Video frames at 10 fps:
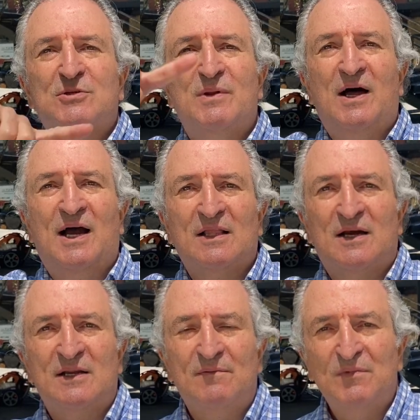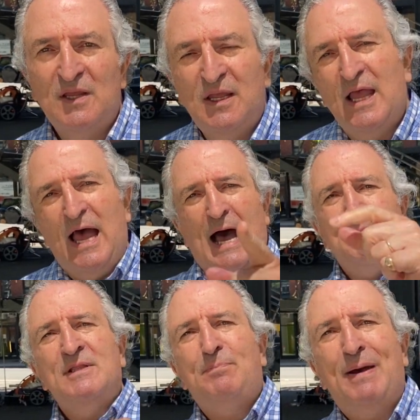from the Highline.
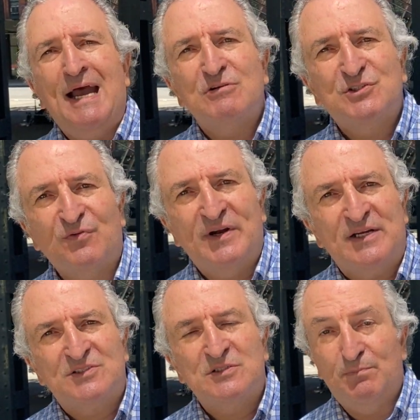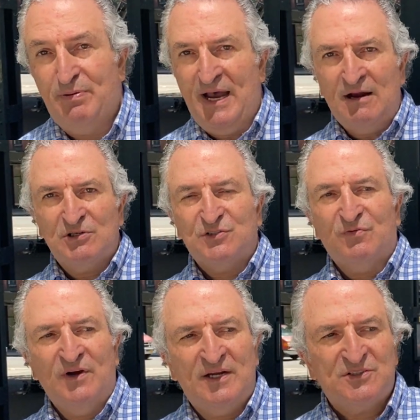I've been to Paris, France. Paris,
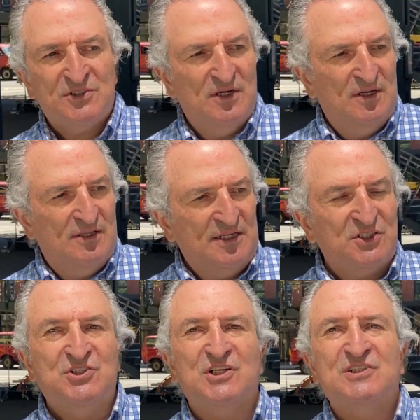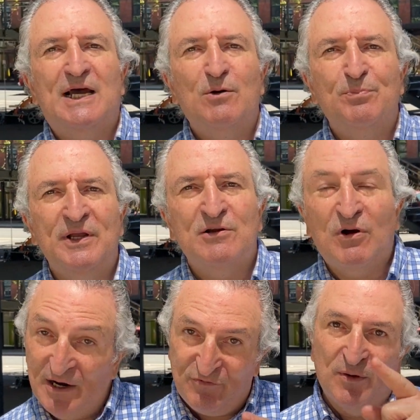France. That's a 6-hour plane
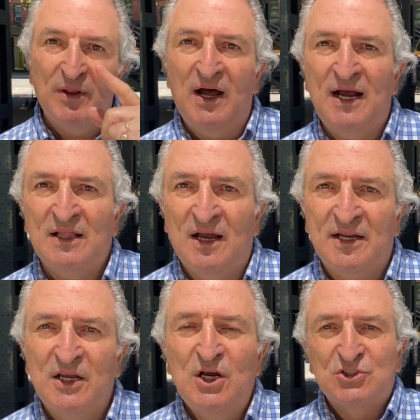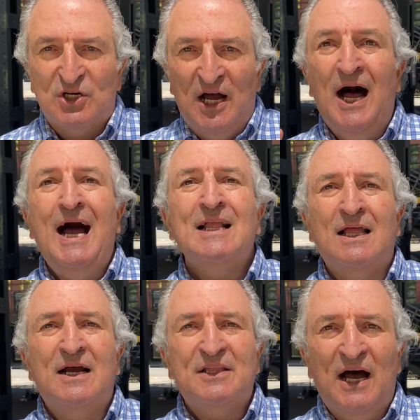ride from the Highline. So the
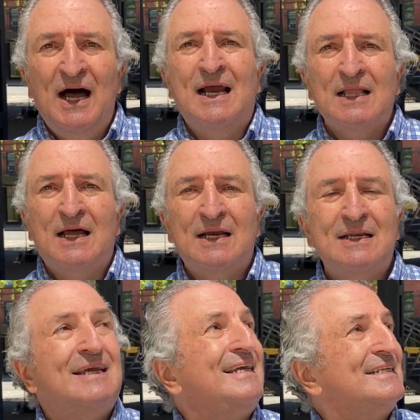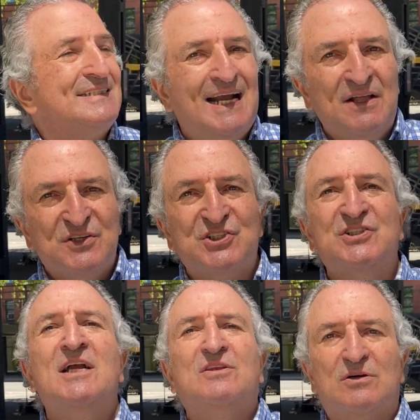Highline is now the
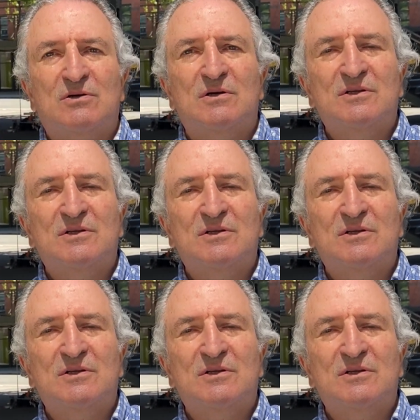center